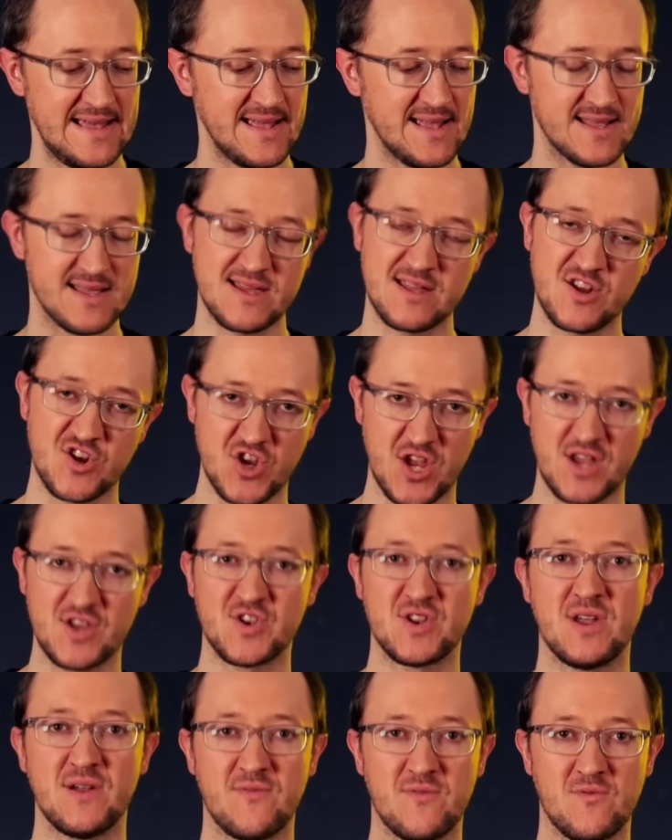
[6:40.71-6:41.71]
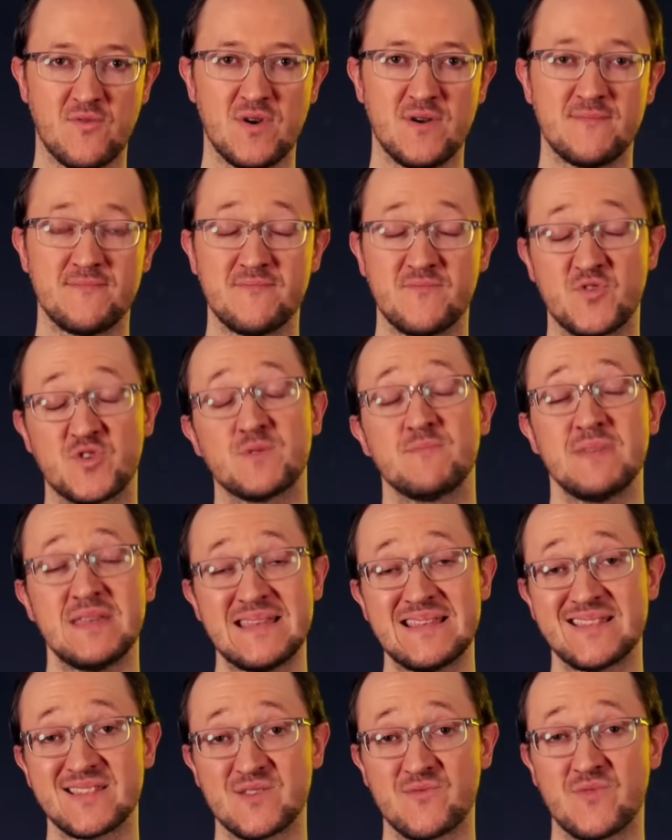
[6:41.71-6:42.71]
it's going to change it everywhere, which
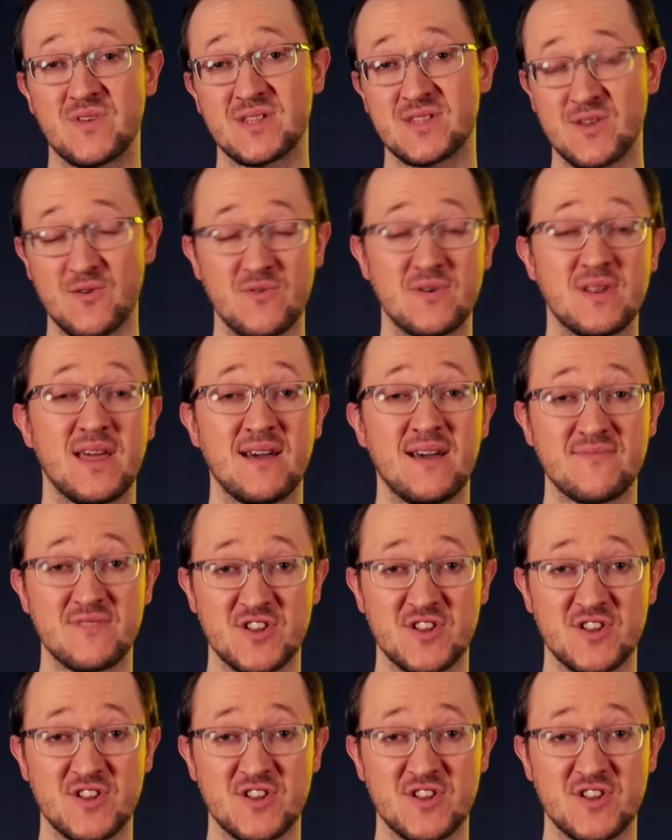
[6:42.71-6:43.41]
means we don't have